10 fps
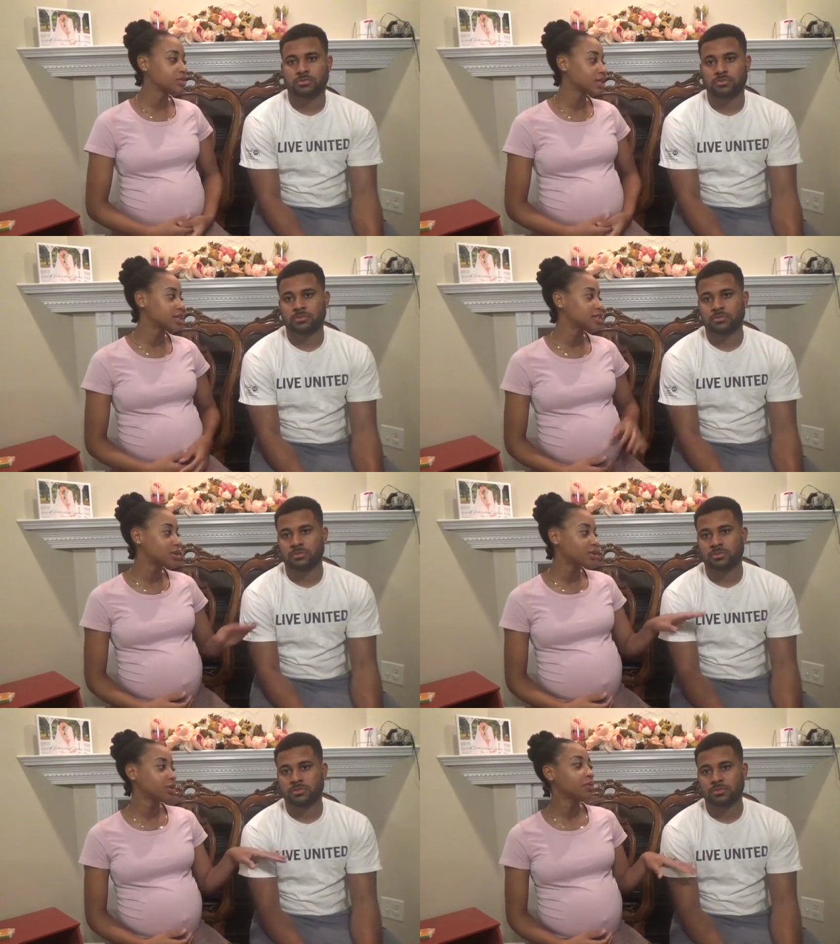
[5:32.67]
Speaker 1: will try to
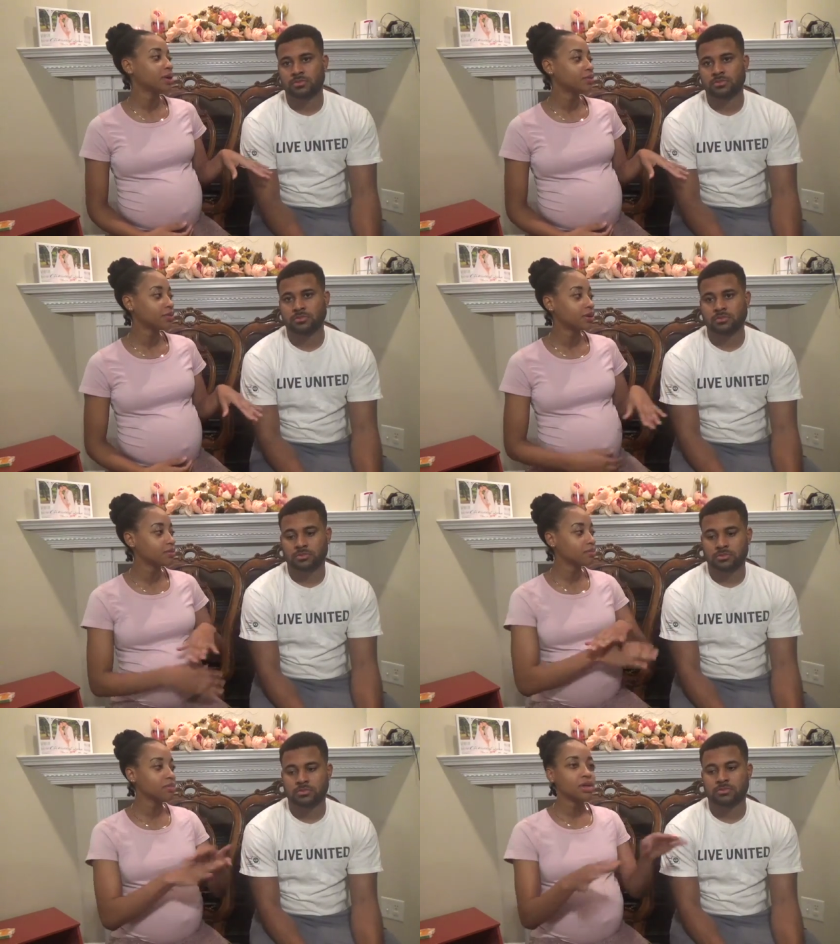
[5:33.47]
steer you away
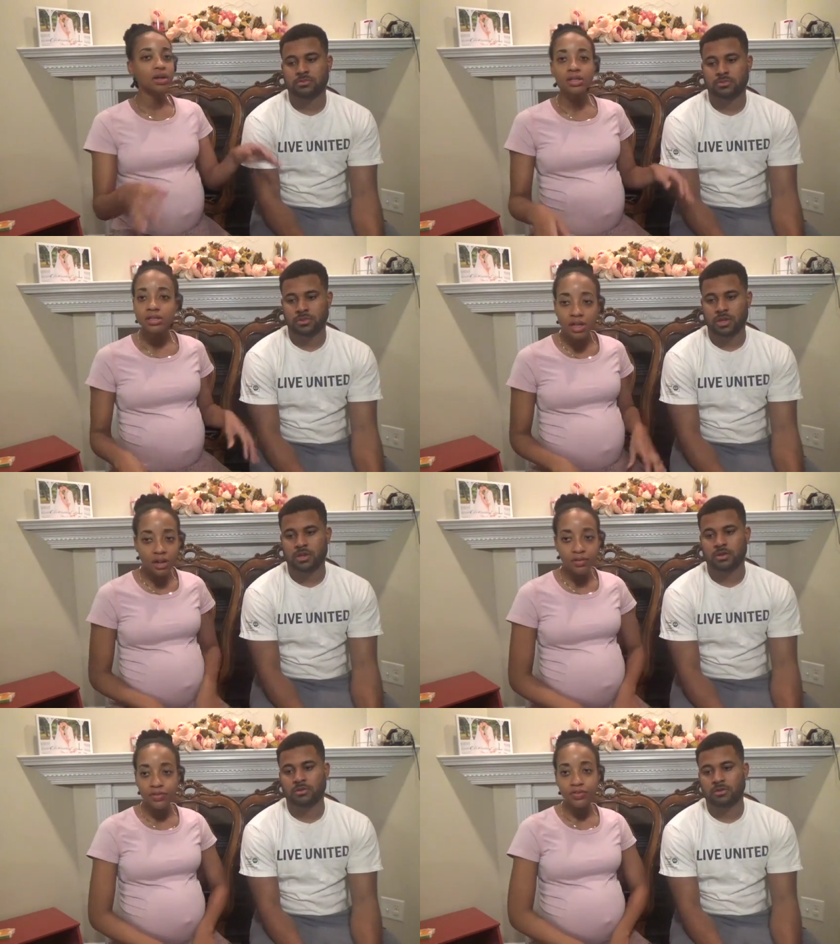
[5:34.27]
from
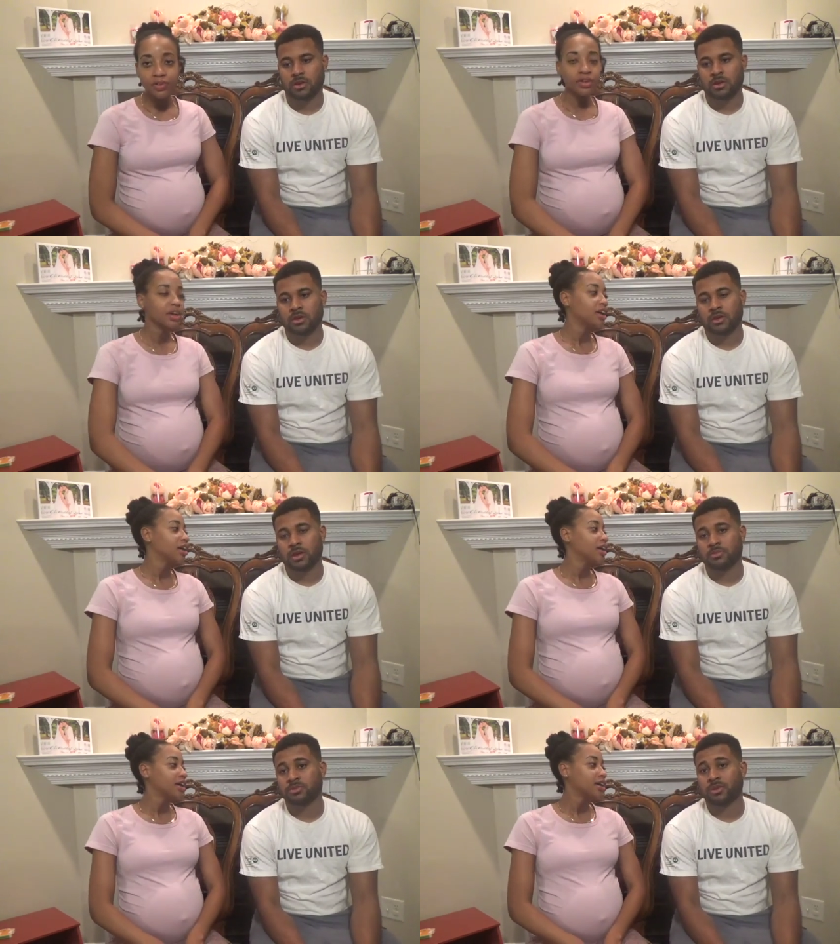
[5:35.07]
stuff.
Speaker 2: Yep.
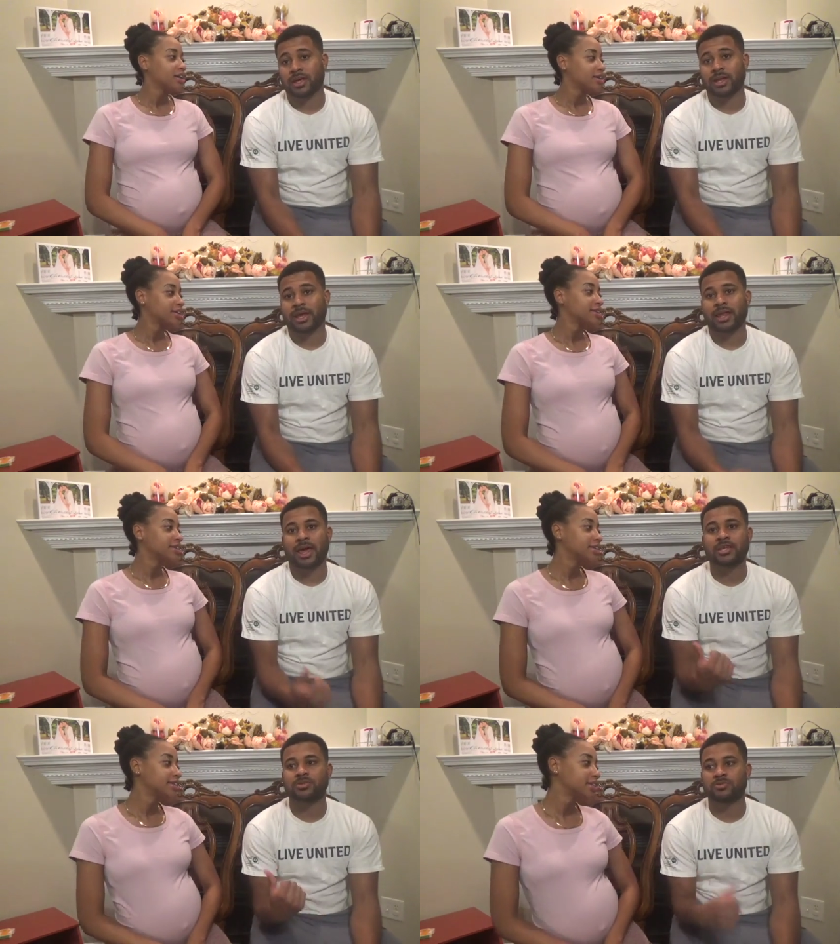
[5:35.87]
yep. So that like they
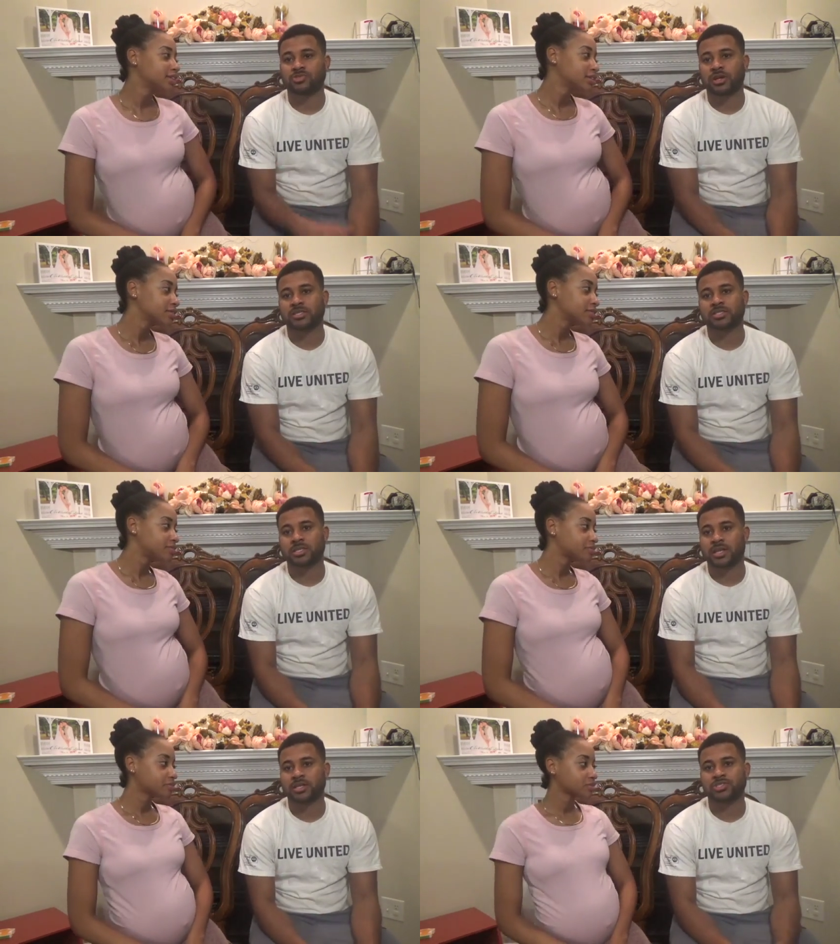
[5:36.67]
actually was trying to
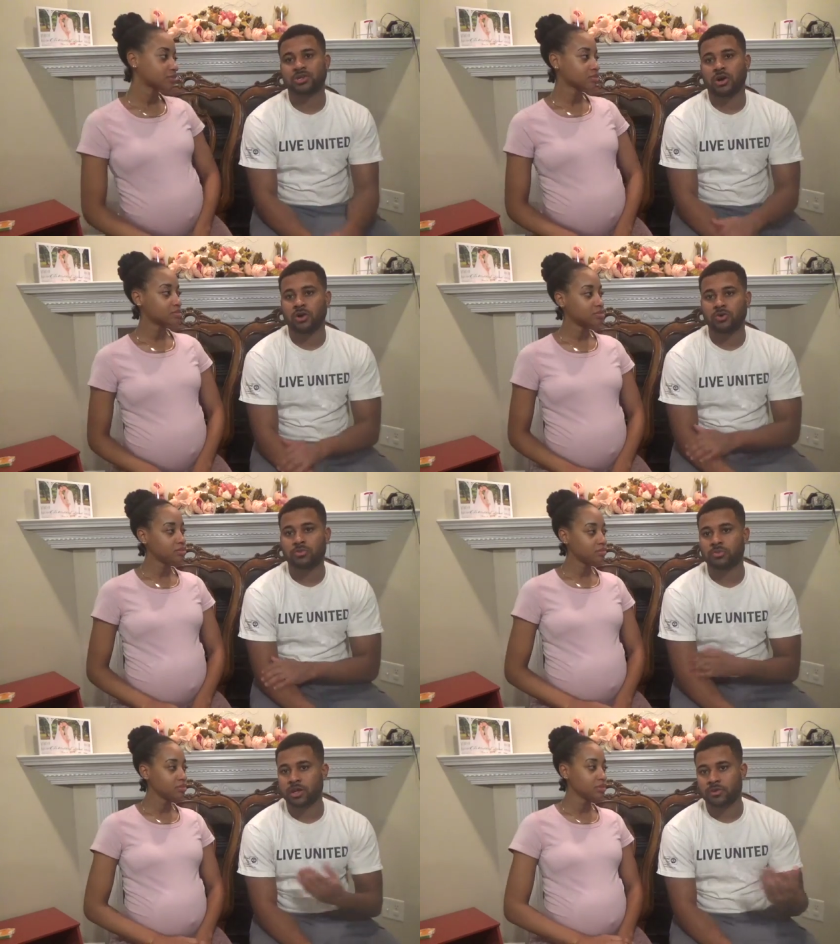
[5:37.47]
send Anisha
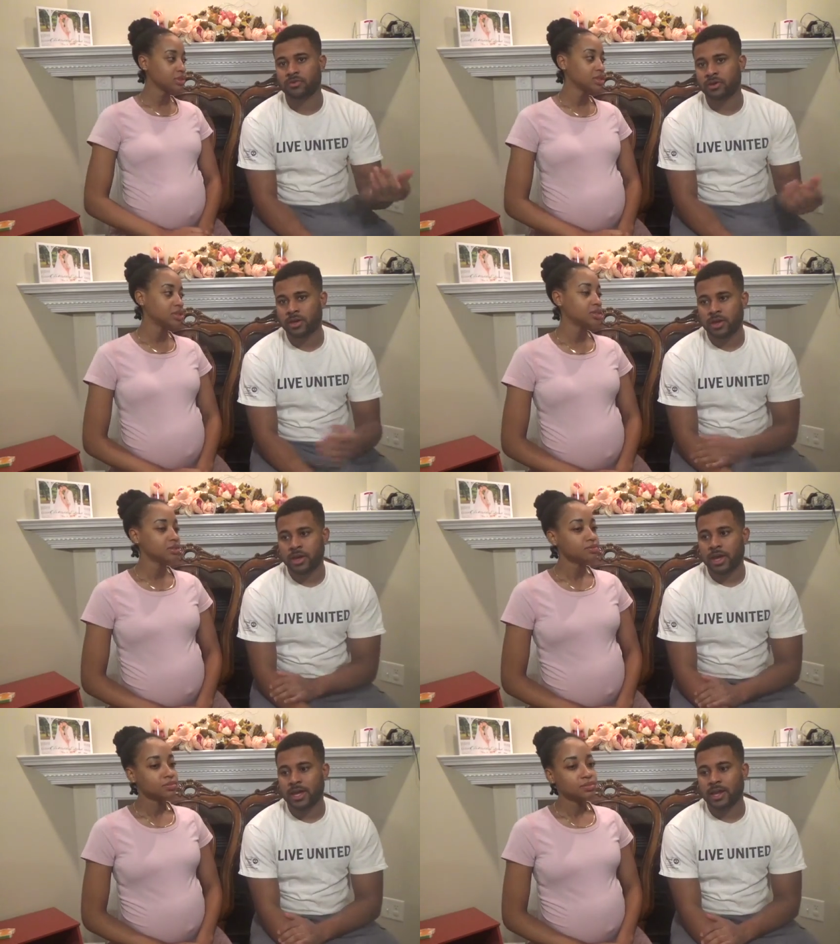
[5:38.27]
home, whatever.
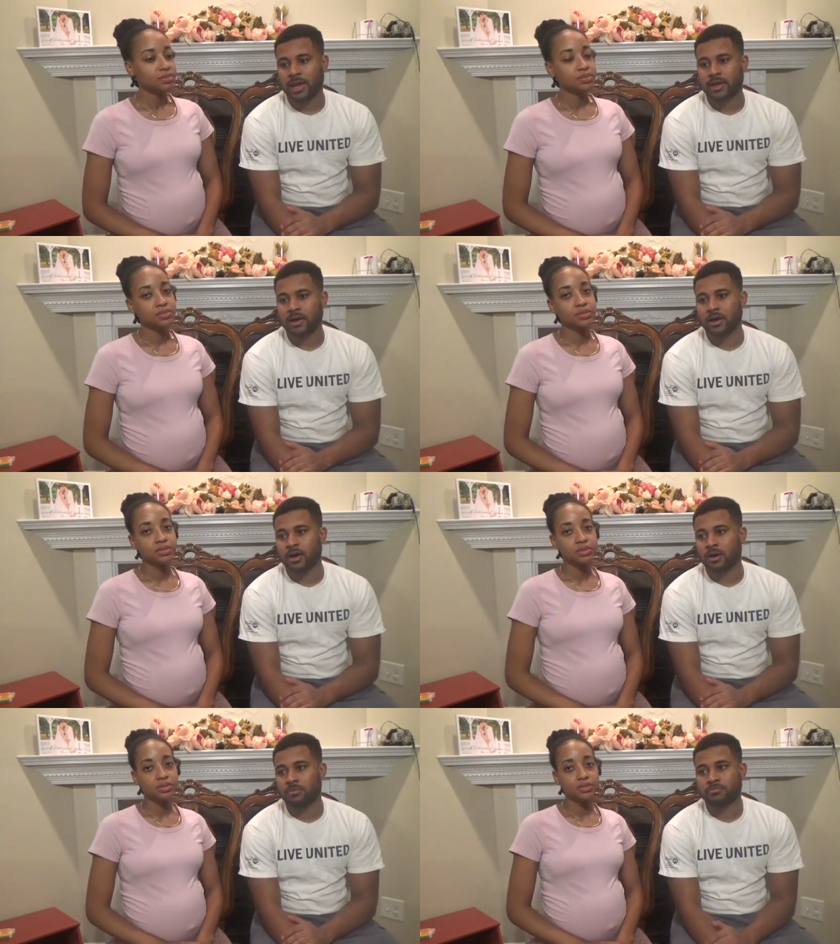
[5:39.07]
And like
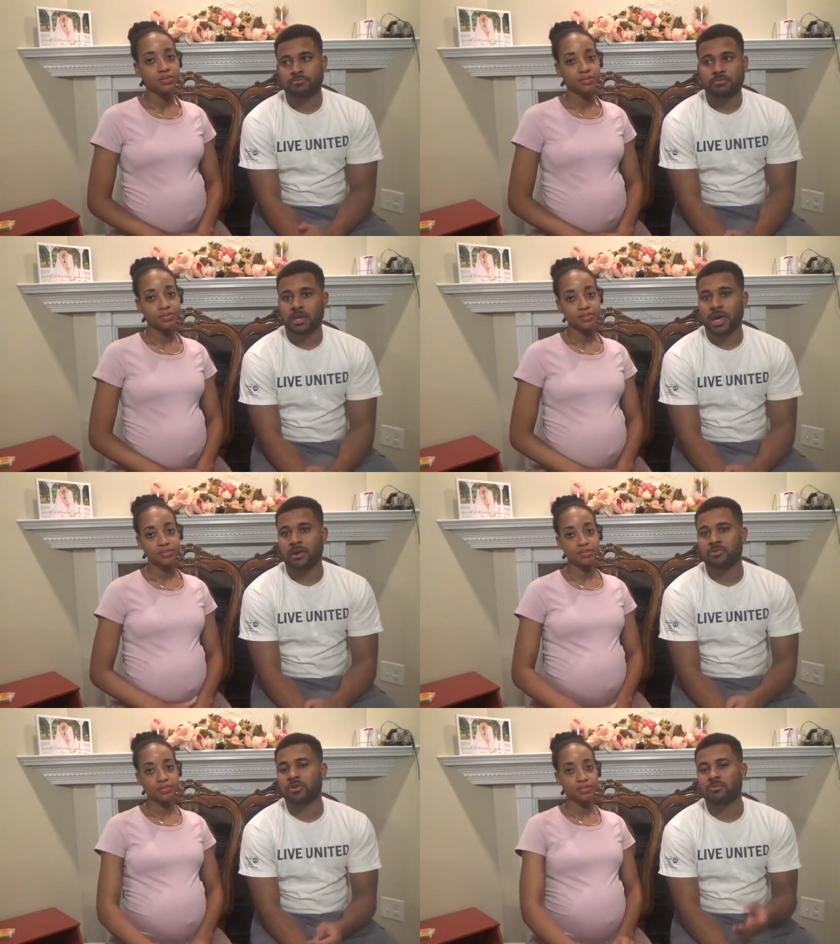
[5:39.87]
um
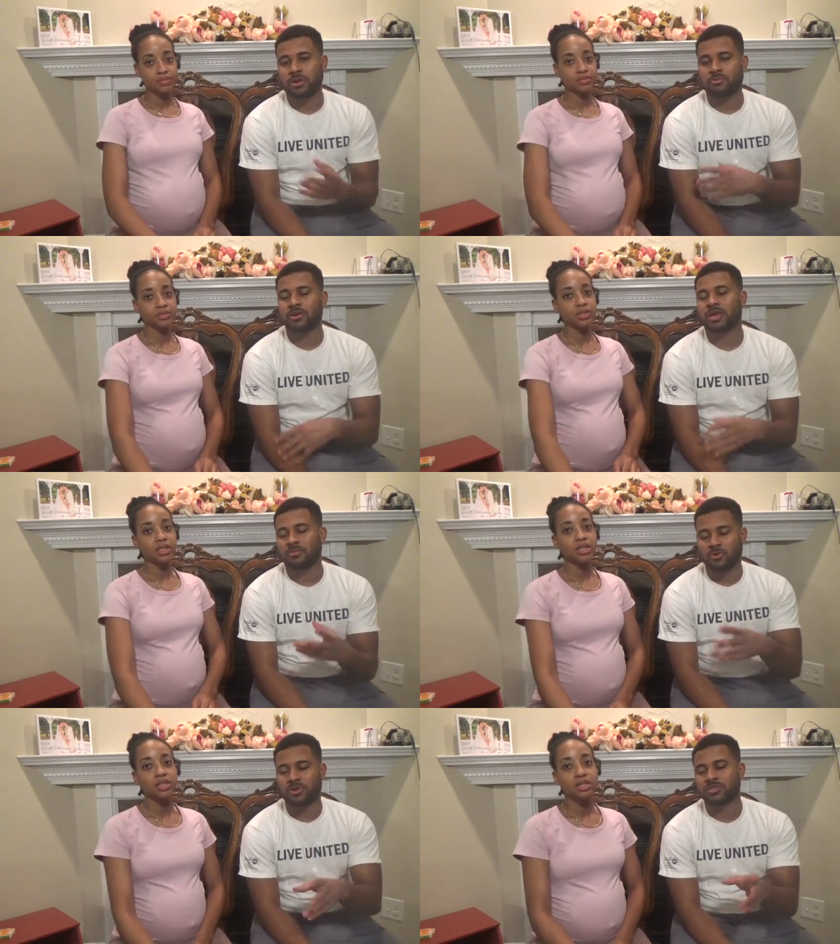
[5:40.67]
yeah, we, we, we'll get more